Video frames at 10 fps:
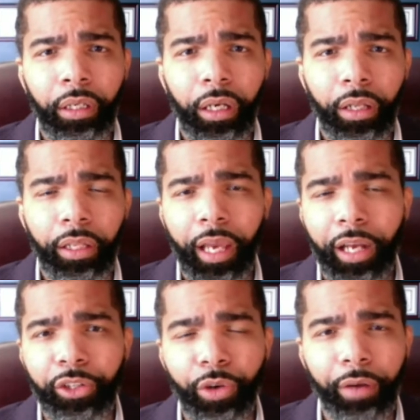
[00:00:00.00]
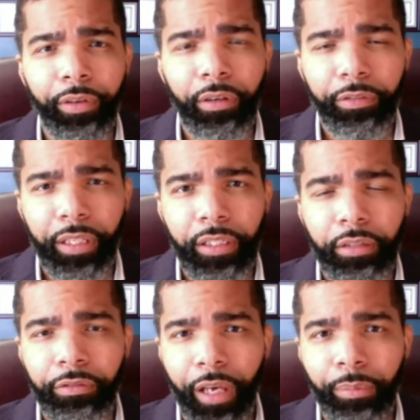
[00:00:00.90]
the catastrophic events
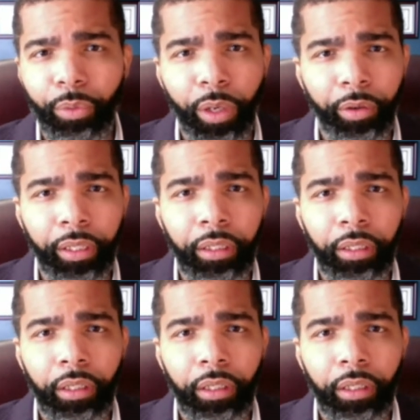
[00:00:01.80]
in February,